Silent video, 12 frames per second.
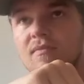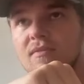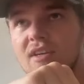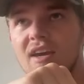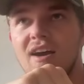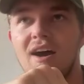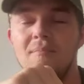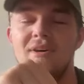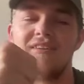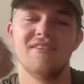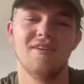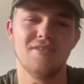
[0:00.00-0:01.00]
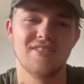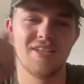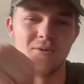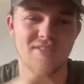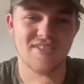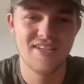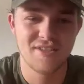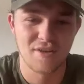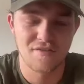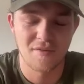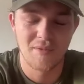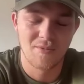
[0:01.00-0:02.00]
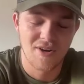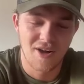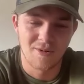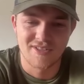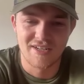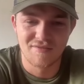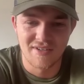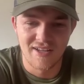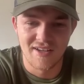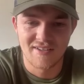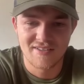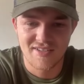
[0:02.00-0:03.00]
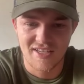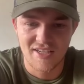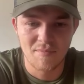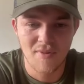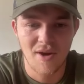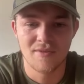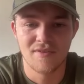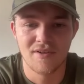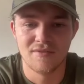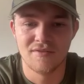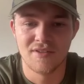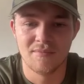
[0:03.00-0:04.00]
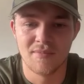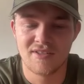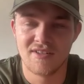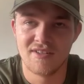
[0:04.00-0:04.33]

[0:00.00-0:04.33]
yeah, I mean, obviously, it was easier for me when I was living there to keep up with everything. Yeah,